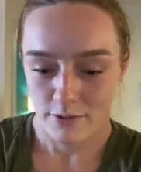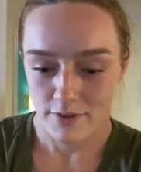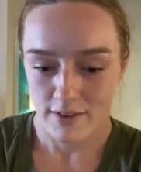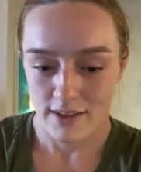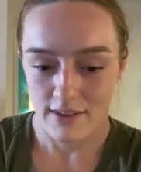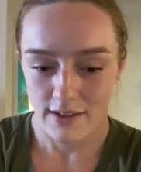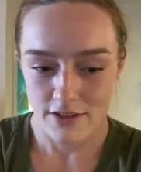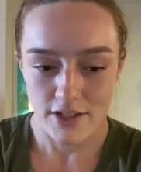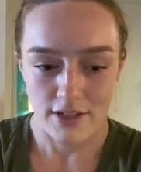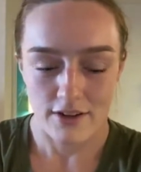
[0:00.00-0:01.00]
We'll see in the
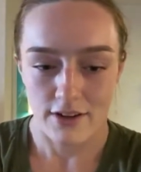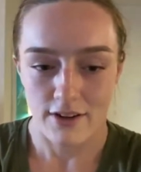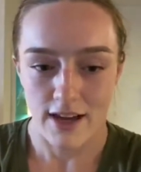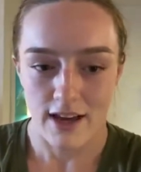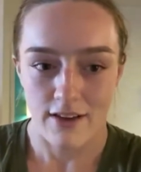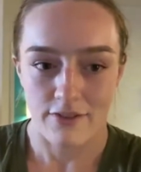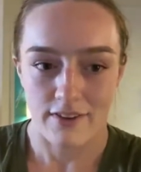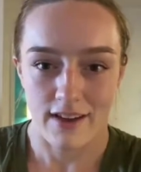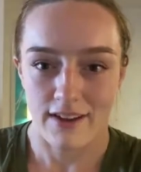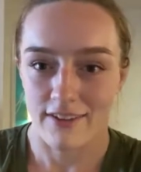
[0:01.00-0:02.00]
next year, year and a half,
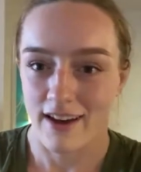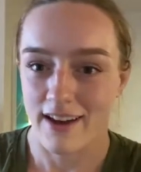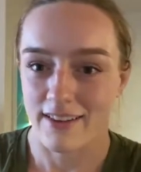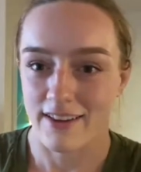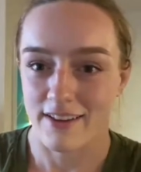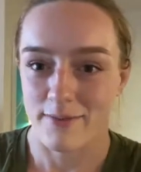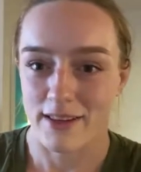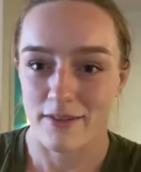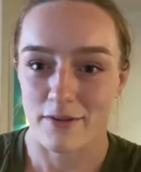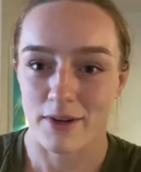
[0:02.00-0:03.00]
because I highly
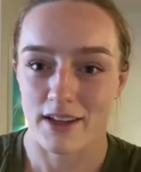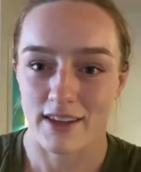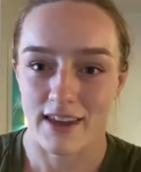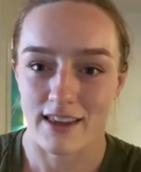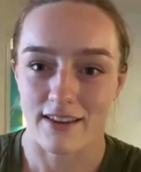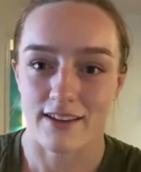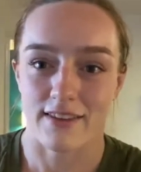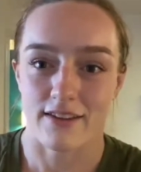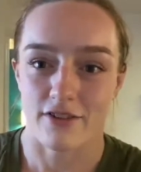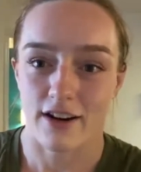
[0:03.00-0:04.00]
expect them to bring in Kayla
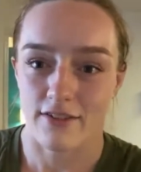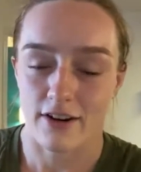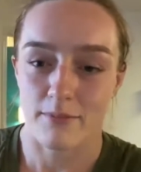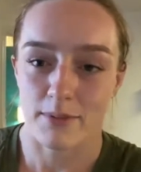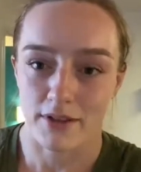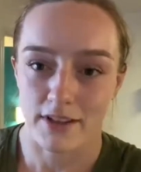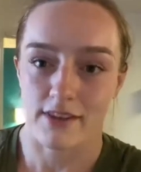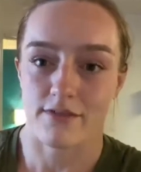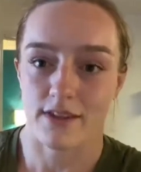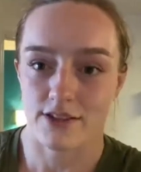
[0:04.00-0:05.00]
and then try to start building
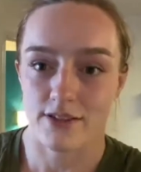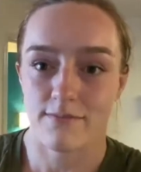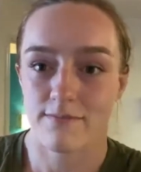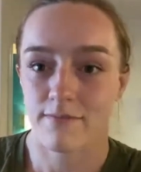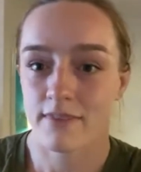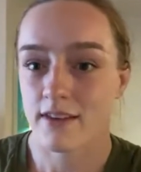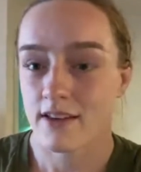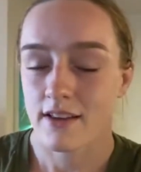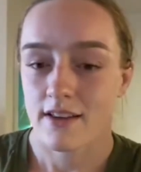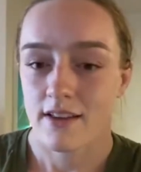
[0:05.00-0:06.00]
the division.
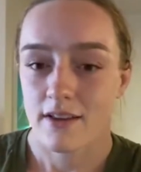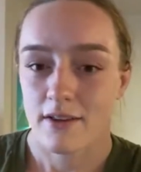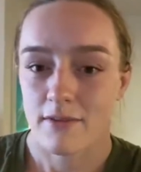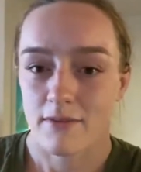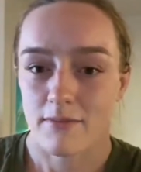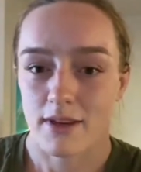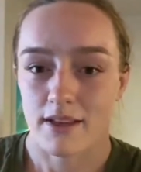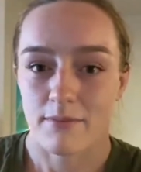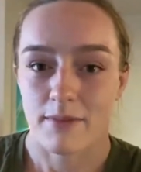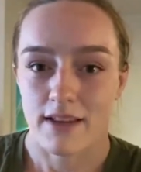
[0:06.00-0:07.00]

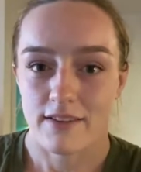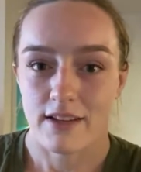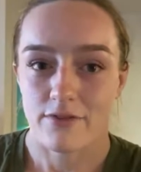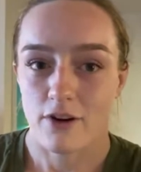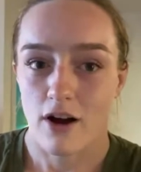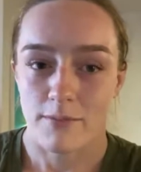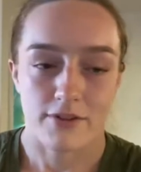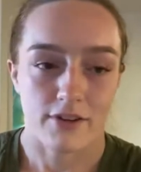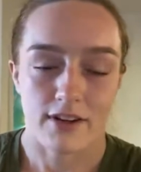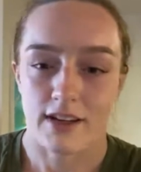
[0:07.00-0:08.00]
But basically, it's for
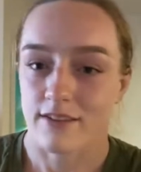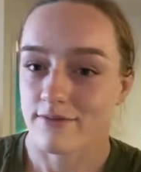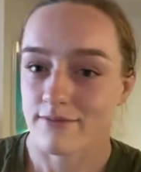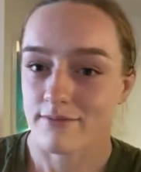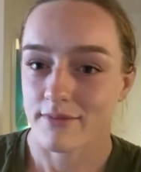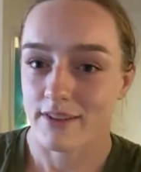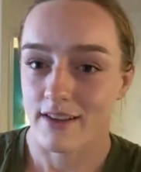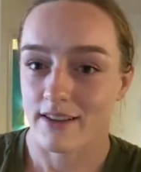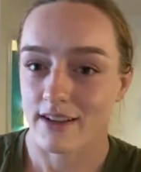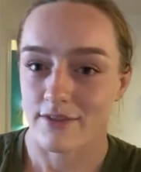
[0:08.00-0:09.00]
opportunity,
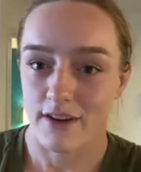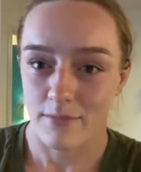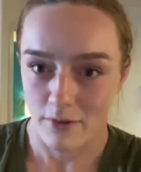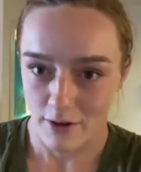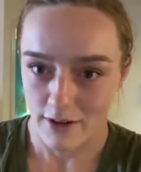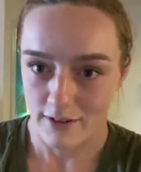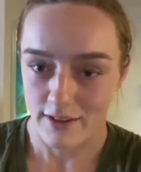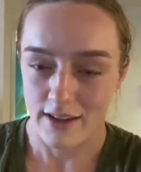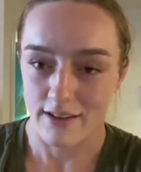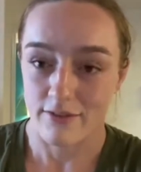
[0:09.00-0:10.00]
because I'd like to fight more.
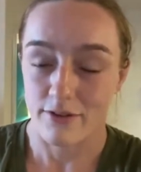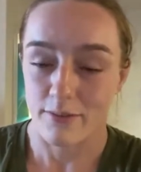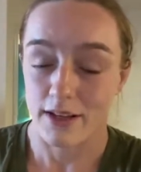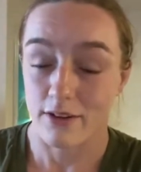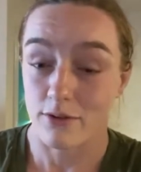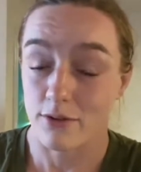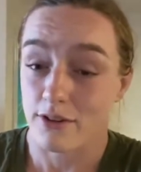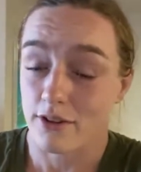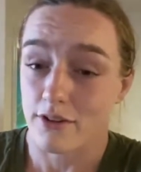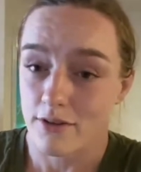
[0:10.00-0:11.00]
And for me, in
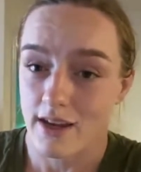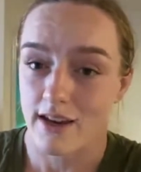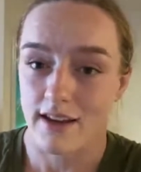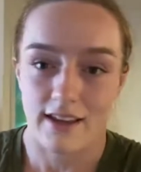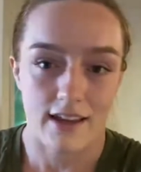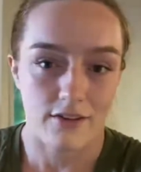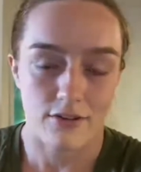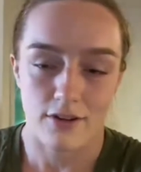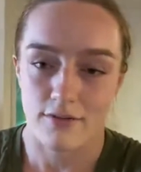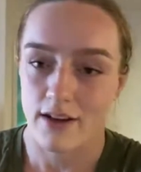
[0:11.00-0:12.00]
order to do that, I can't
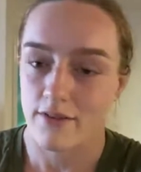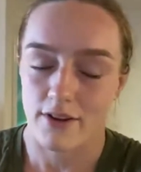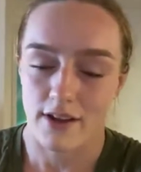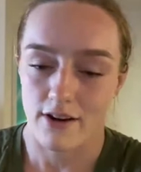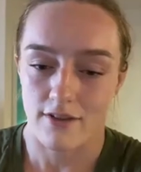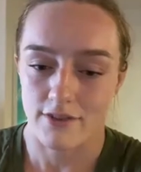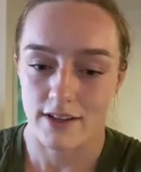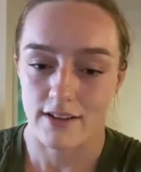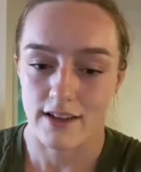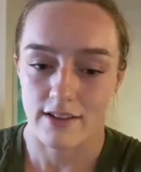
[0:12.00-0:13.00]
do 35 all that
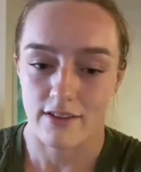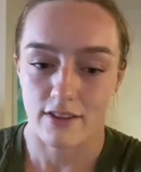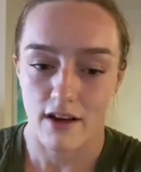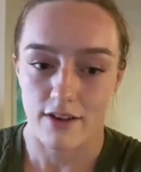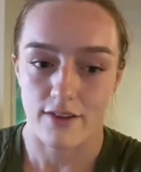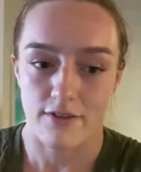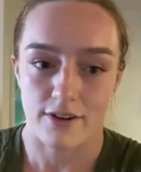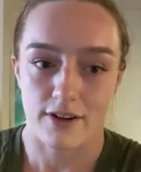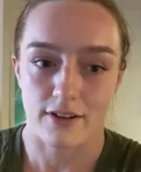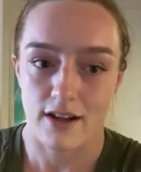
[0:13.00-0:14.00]
often. It takes a lot of
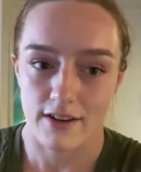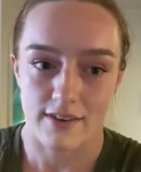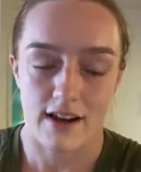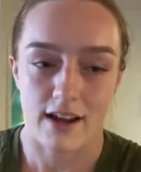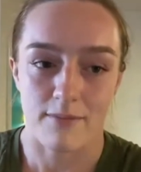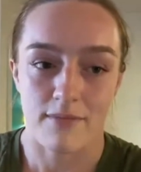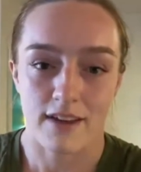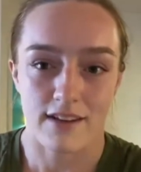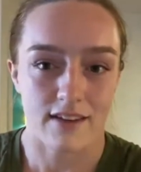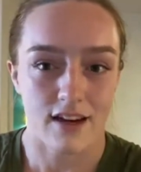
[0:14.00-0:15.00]
effort, a lot of time,
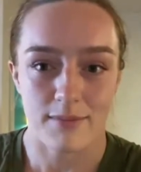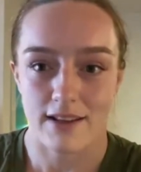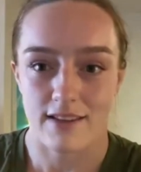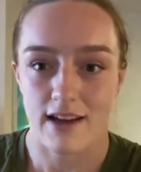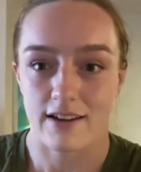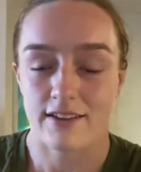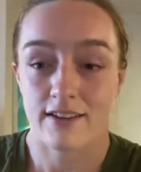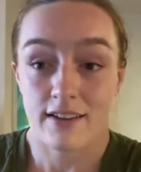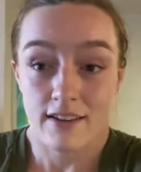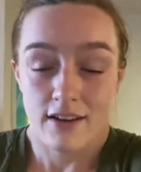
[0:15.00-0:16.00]
and it's got to be exact.